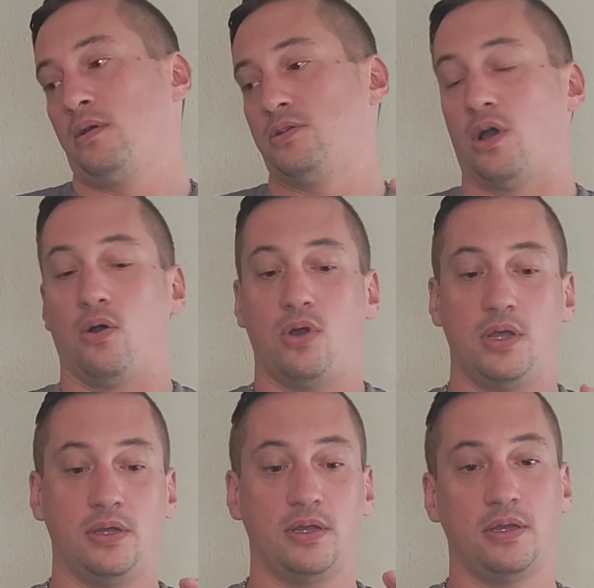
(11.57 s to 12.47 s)
So
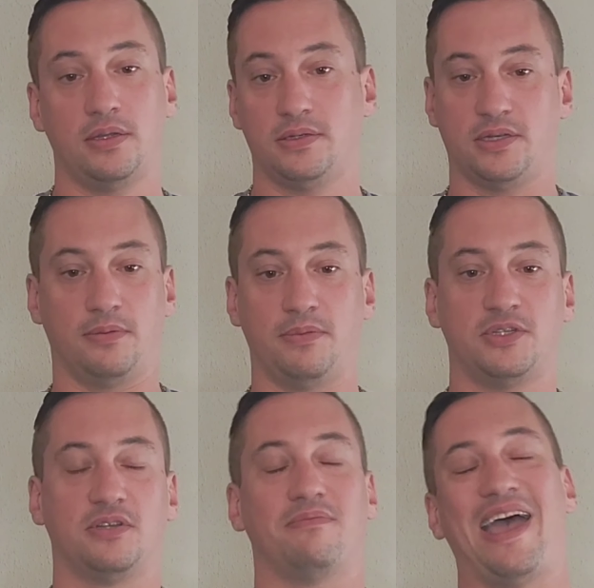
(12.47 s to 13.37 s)
some
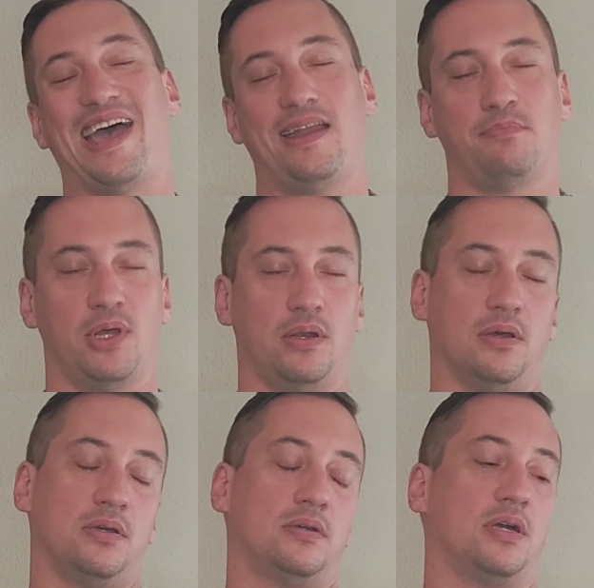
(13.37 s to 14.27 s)
admin
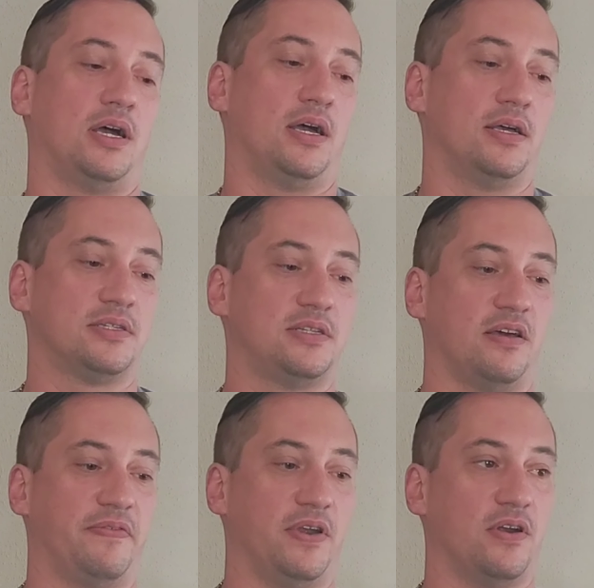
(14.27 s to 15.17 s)

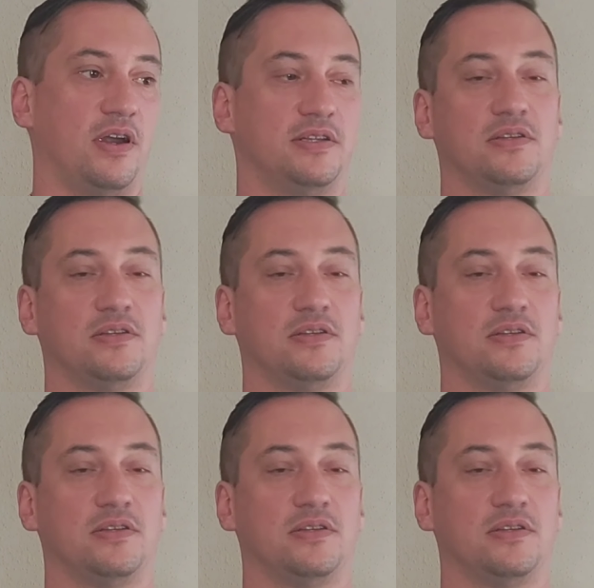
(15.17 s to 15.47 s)
stuff here, all right?